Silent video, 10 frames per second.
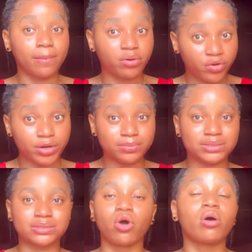
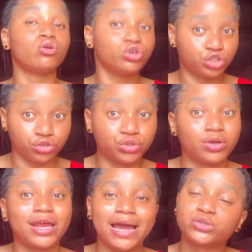creams or lotions you
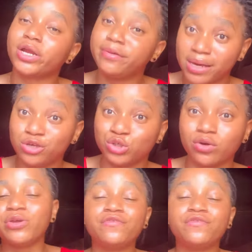can actually make use of,